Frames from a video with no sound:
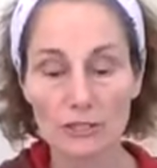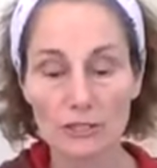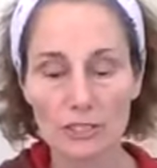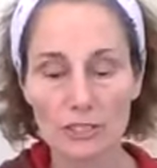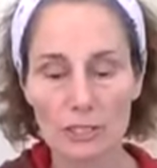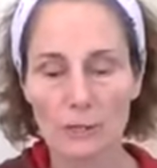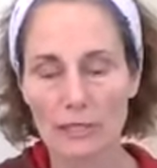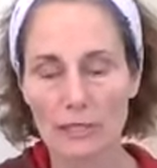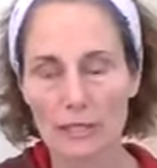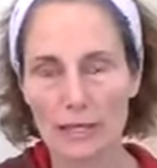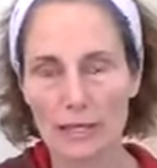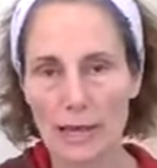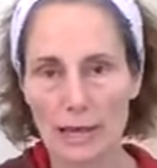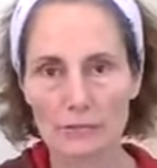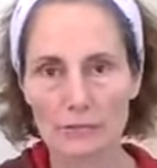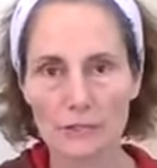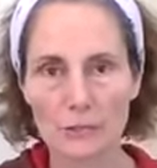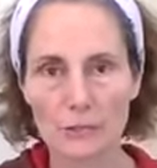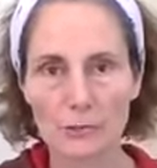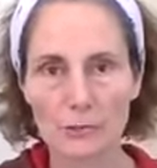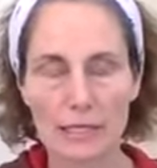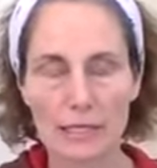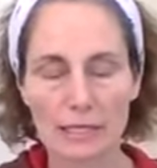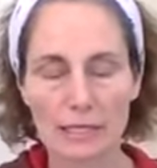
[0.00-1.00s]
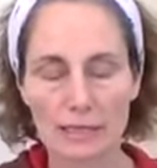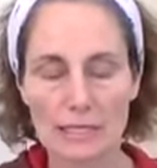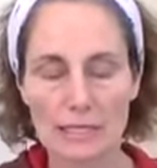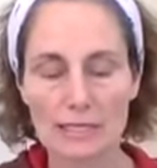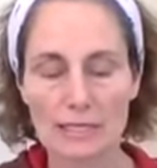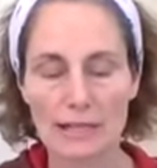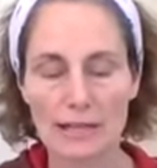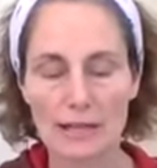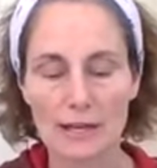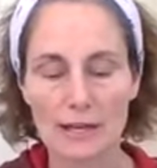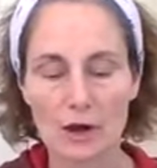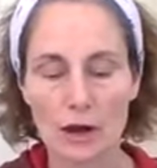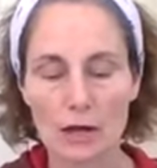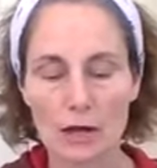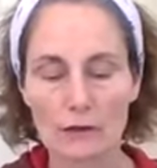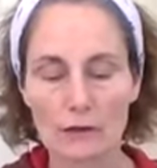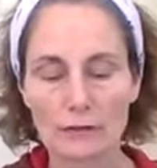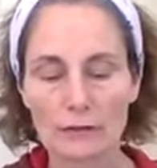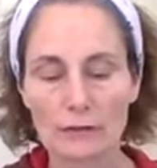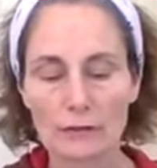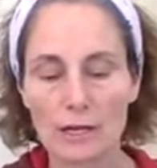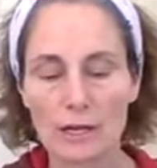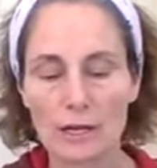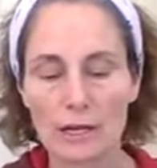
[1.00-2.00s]
ultimately after we get the skin
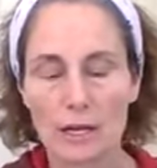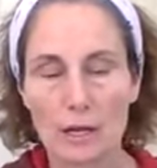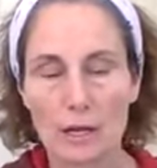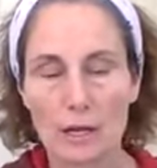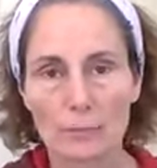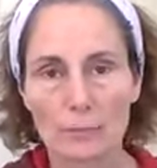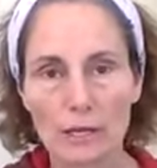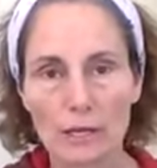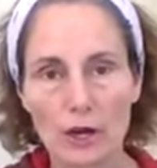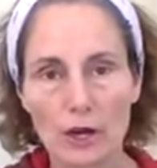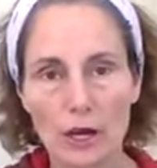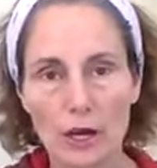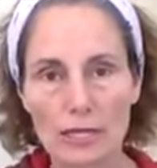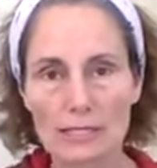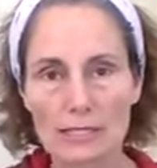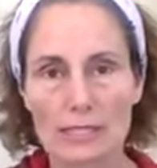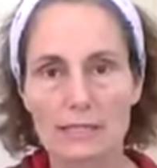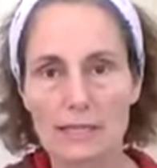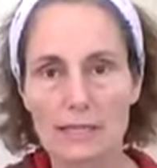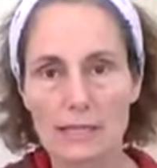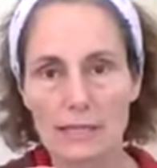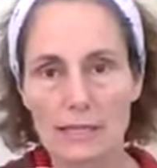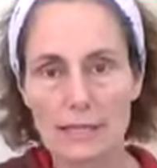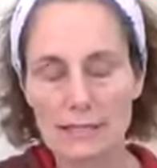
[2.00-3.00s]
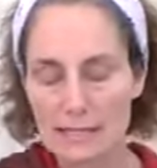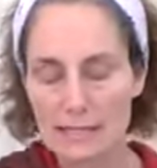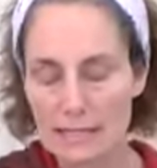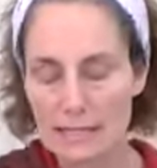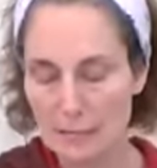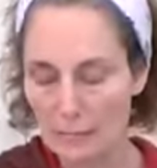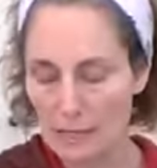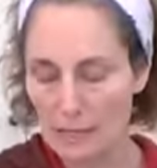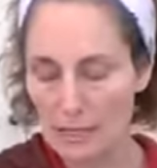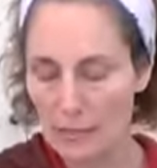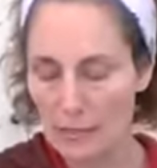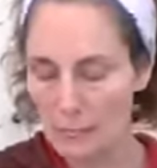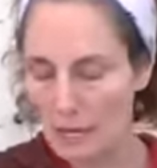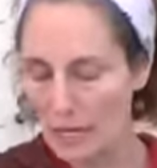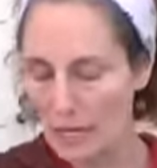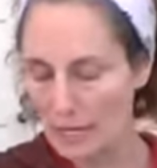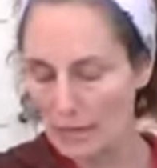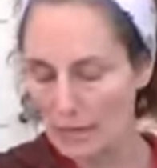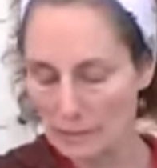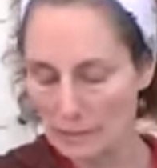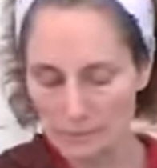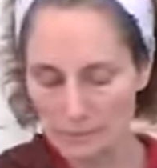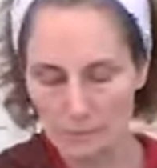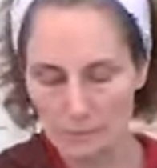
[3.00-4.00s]
off, because it's a big
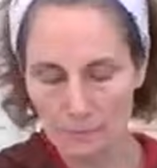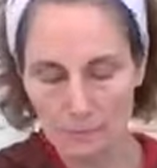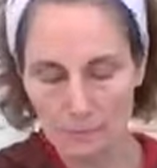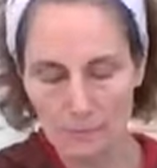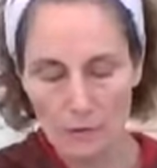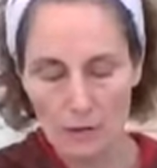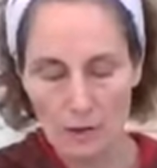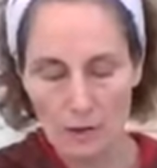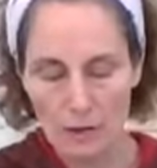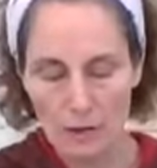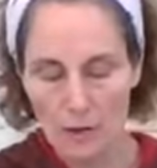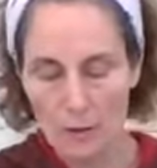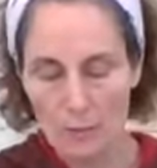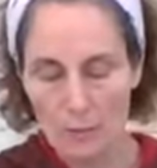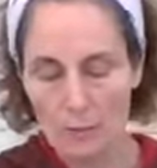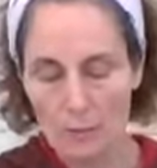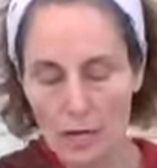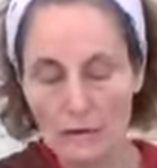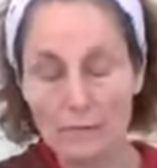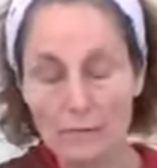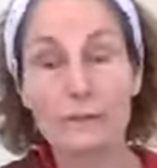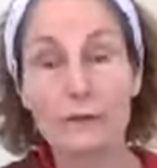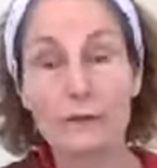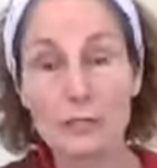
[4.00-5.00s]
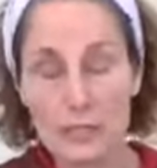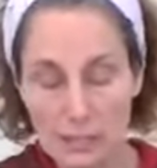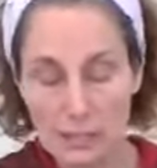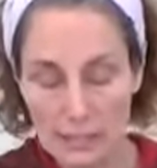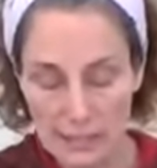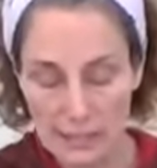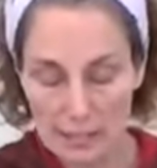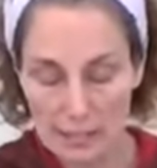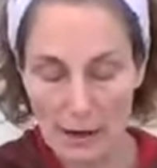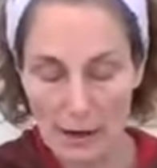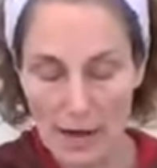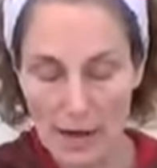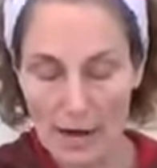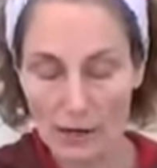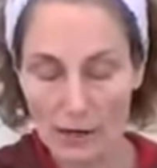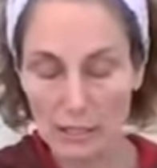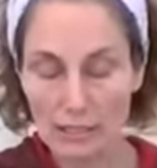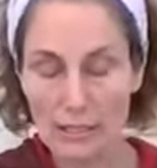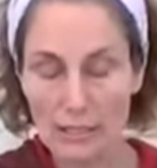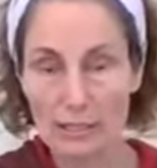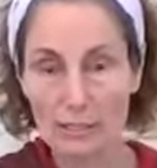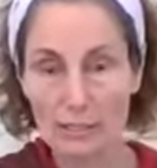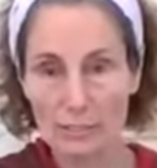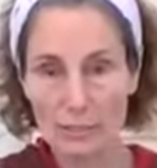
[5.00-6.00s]
pit. But first let's
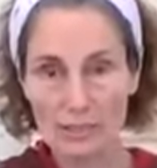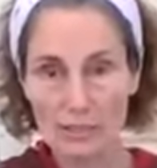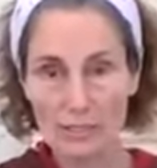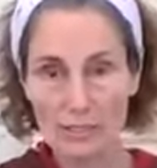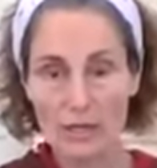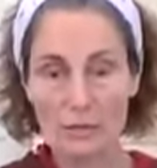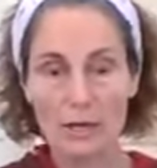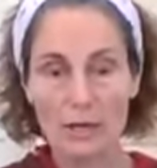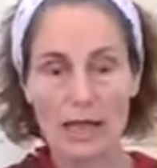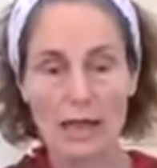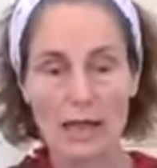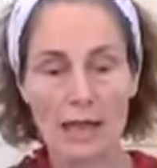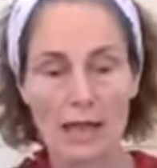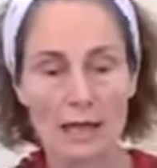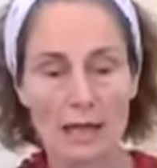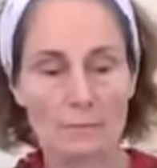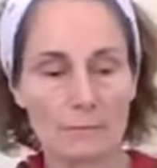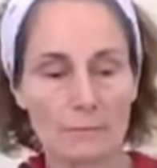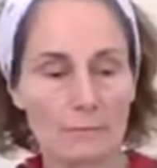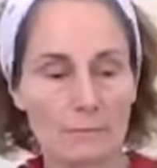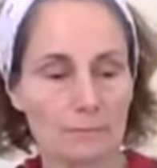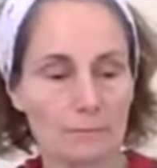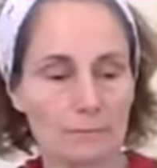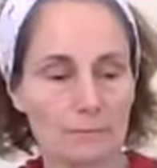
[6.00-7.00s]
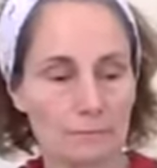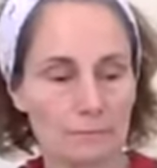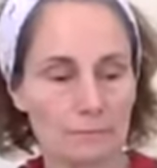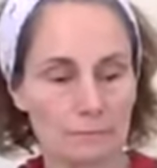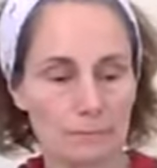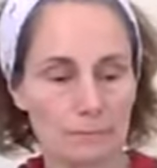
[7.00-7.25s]
barrel it. So again,